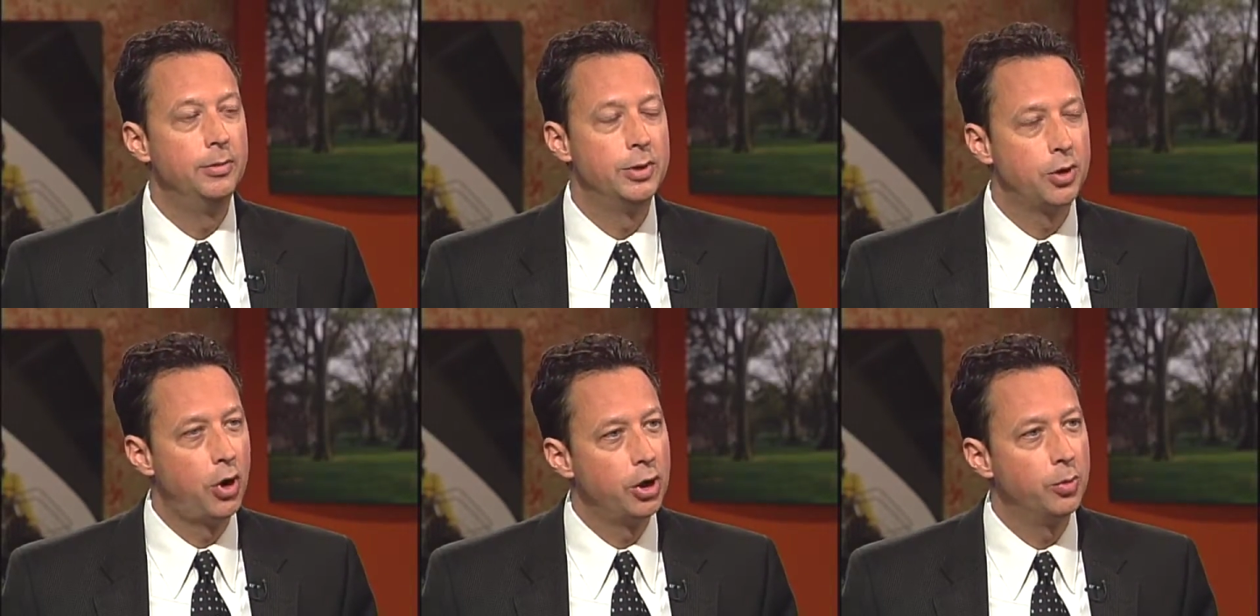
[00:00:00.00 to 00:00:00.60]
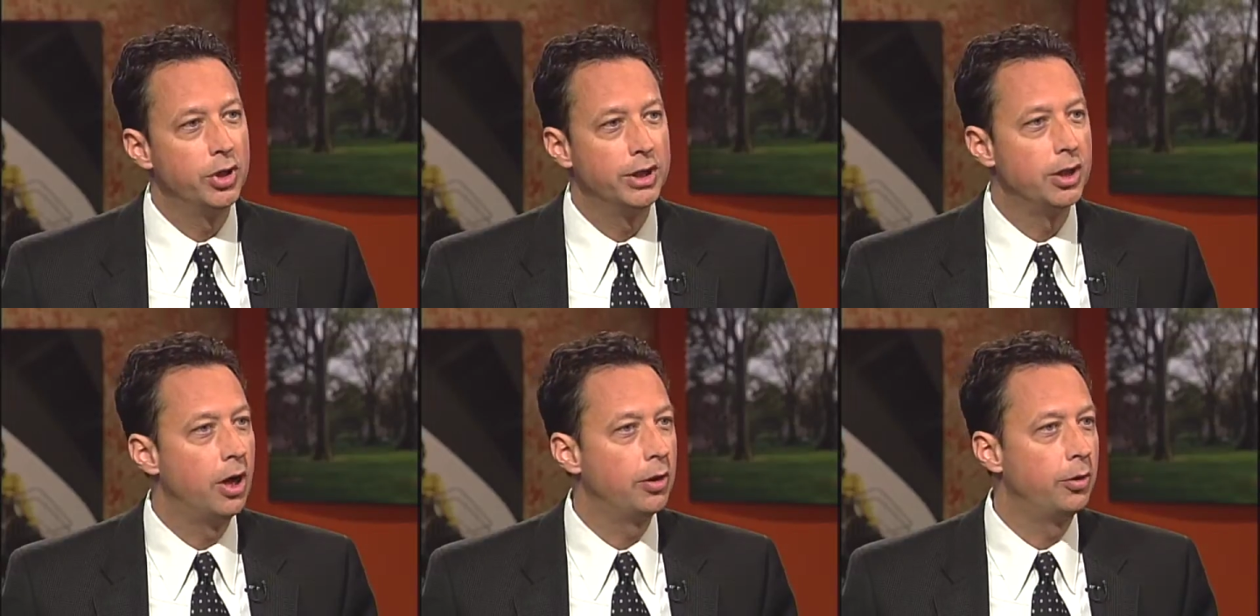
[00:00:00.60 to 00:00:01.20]
It's hard to put a
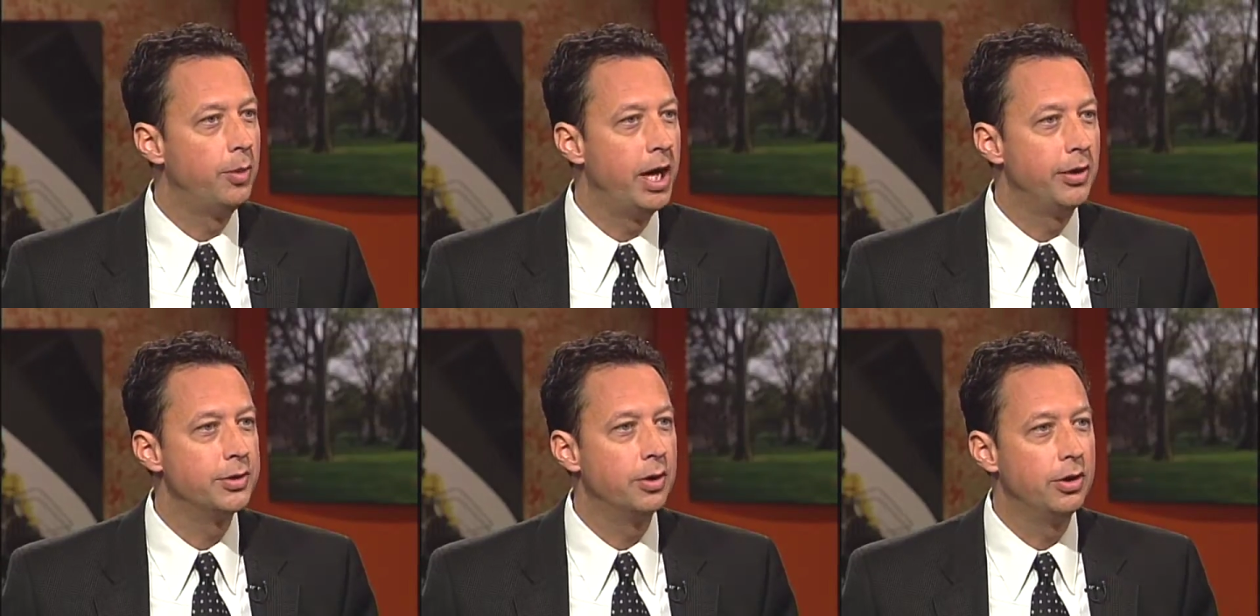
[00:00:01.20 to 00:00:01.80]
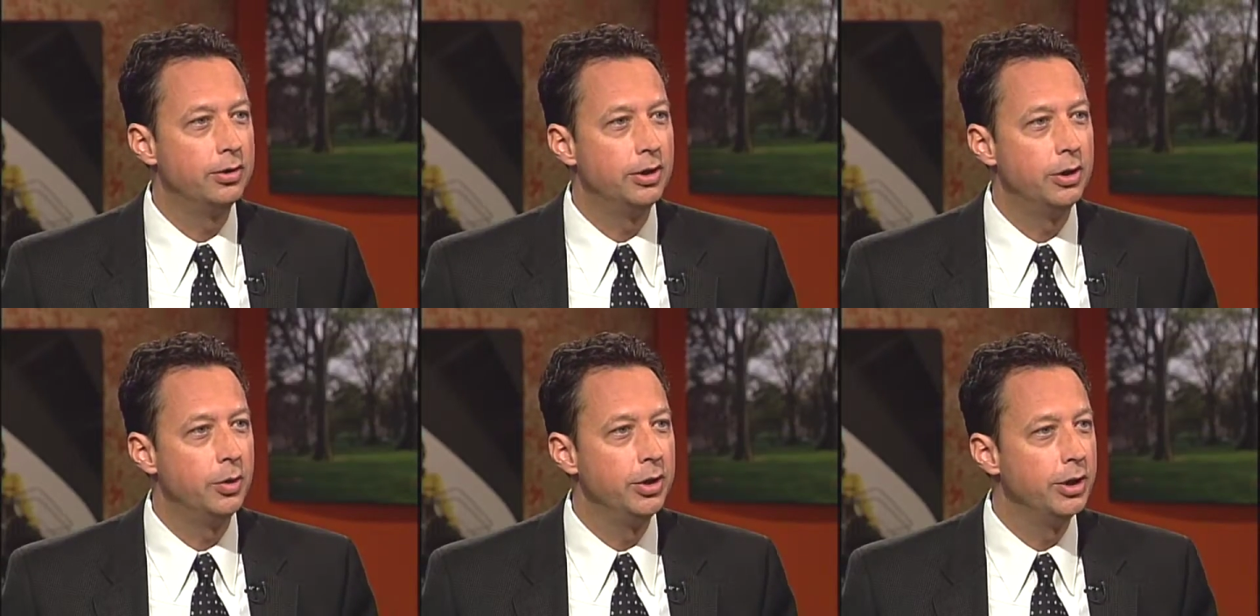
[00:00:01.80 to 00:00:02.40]
dollar amount on, you
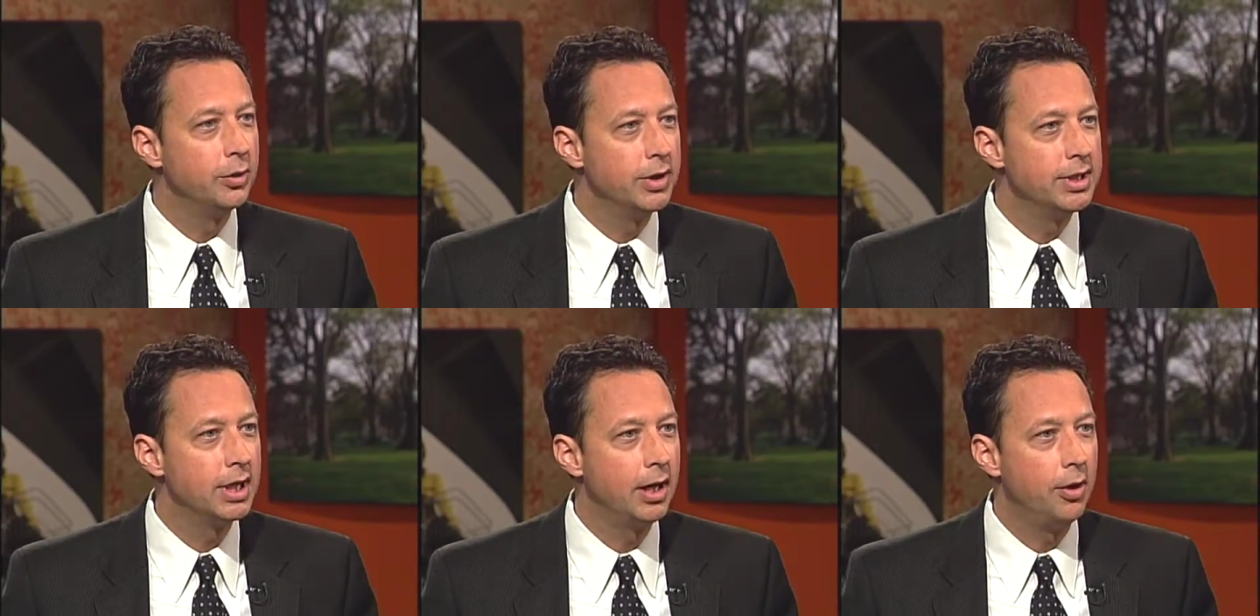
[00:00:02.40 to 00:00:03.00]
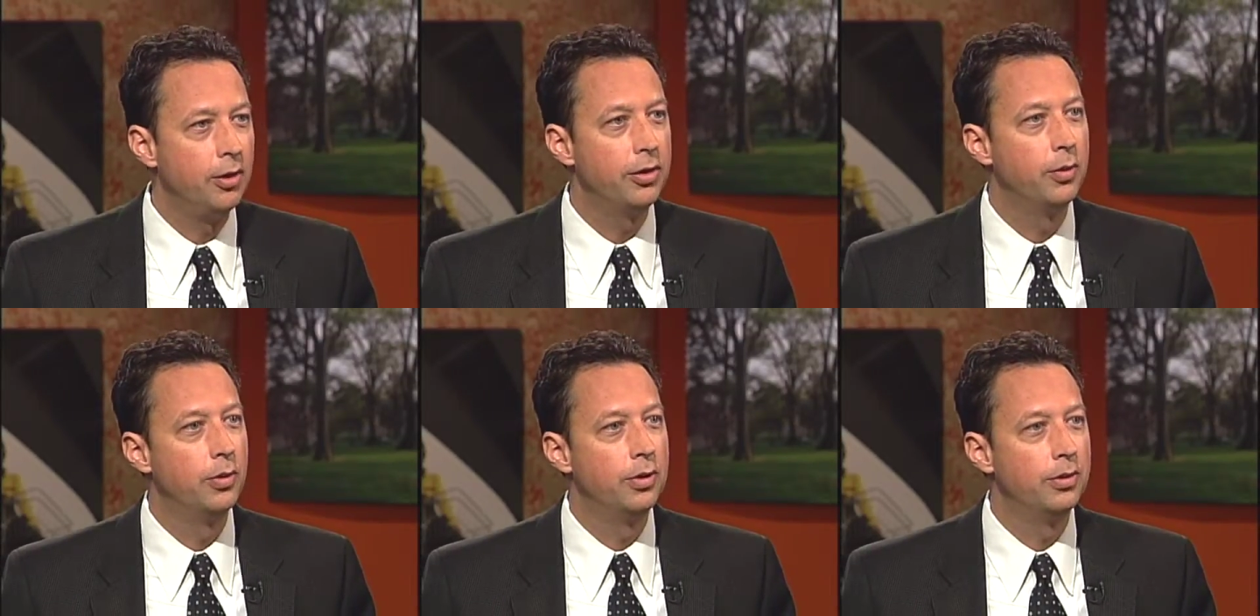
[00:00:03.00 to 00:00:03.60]
know, increased health
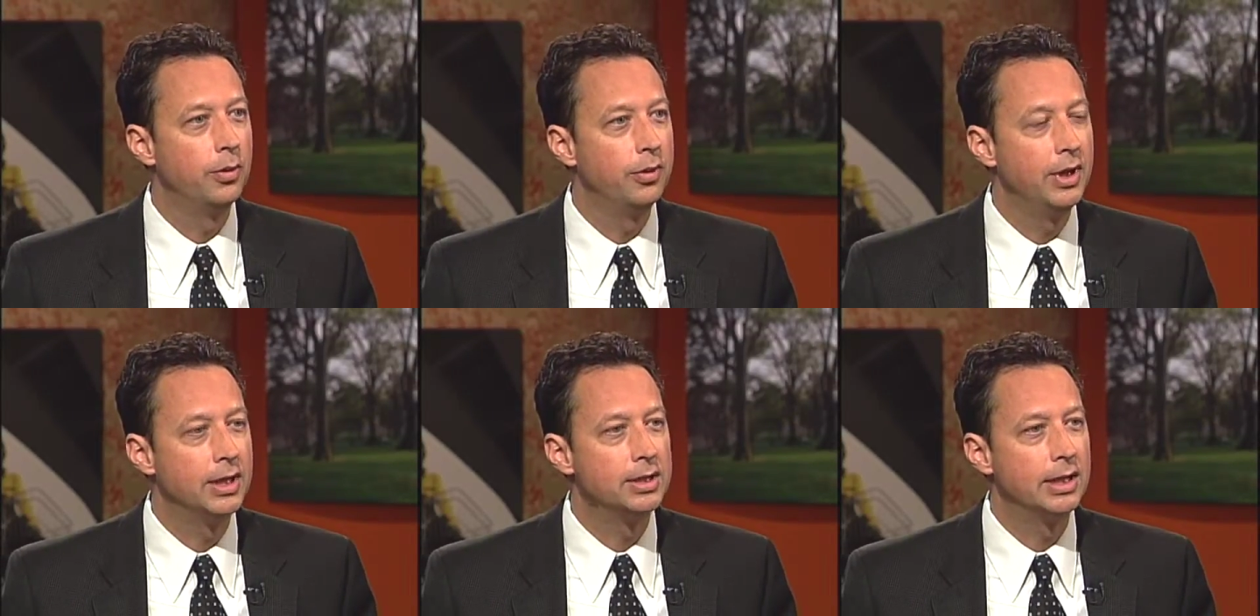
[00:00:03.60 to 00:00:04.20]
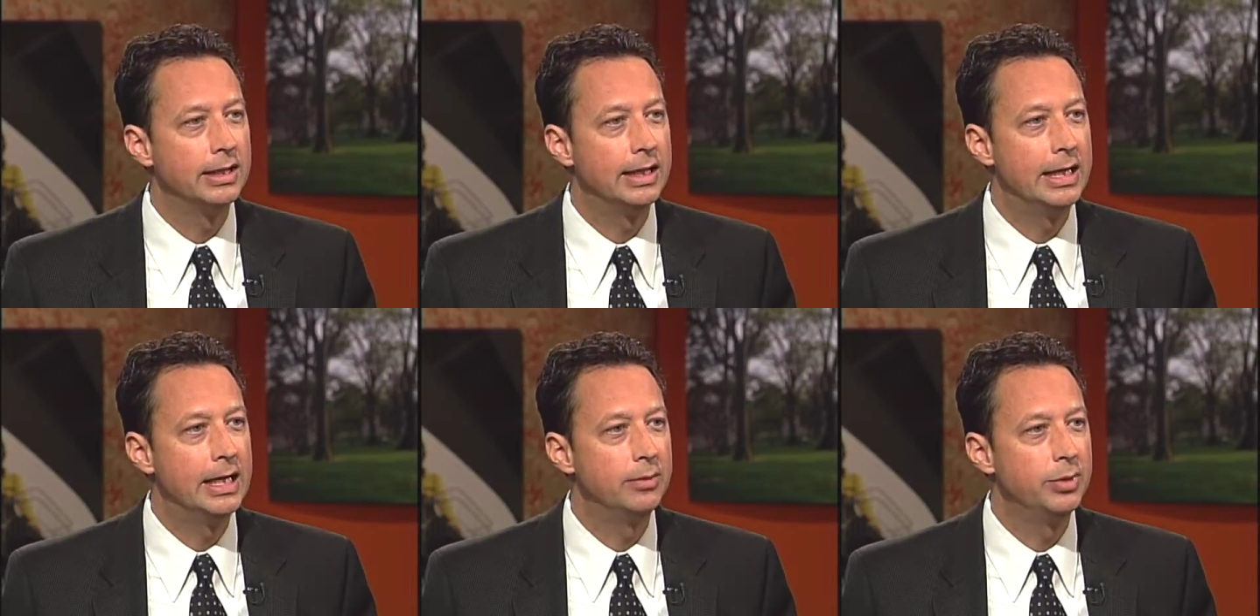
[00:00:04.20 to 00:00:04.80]
or things like
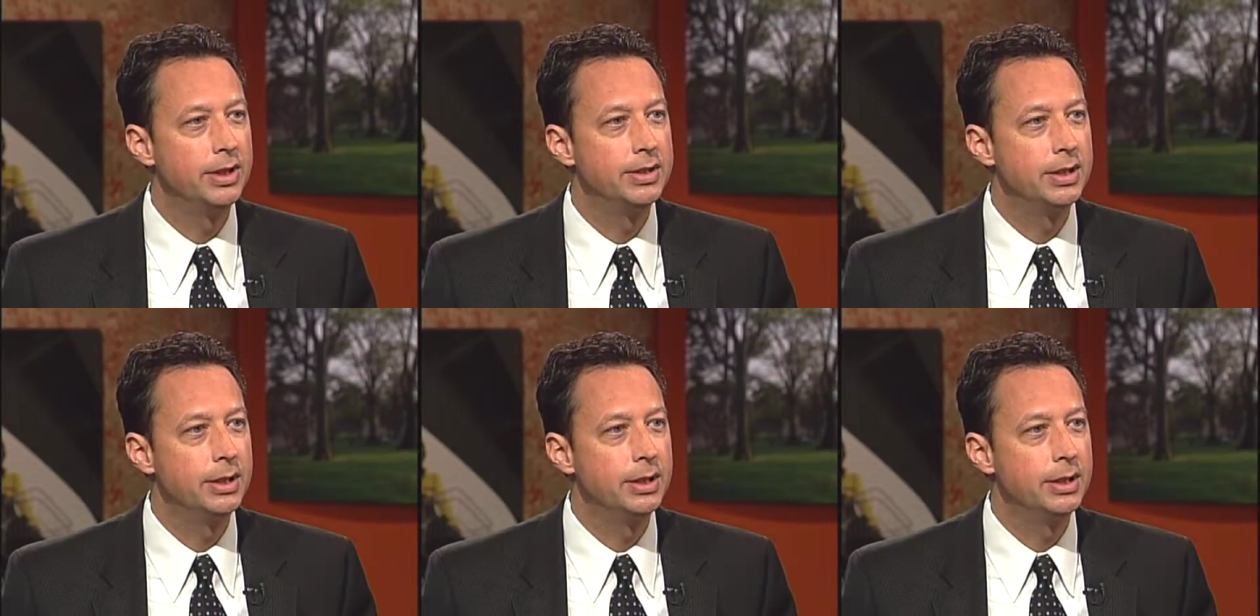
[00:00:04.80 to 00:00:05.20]
that, but,